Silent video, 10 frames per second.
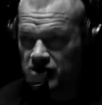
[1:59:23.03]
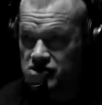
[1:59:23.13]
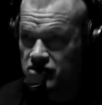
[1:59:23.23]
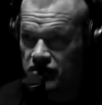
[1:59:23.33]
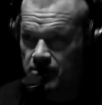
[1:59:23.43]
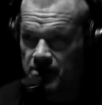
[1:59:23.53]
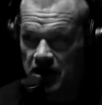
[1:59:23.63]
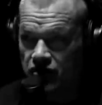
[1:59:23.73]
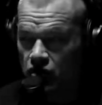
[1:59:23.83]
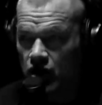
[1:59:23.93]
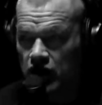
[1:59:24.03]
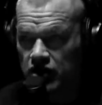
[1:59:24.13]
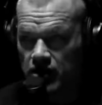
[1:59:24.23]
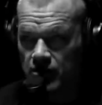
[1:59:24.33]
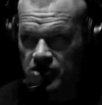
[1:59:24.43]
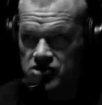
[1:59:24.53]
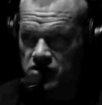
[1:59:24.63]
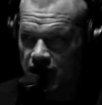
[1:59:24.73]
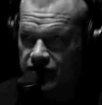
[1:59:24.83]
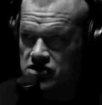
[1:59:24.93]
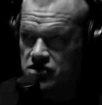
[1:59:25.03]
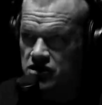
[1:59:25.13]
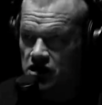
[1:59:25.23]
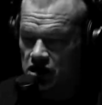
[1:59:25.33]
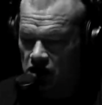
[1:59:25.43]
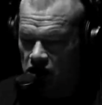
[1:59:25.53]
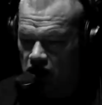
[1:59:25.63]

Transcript: muster and they're paying their own way to come to the muster, obviously, yeah.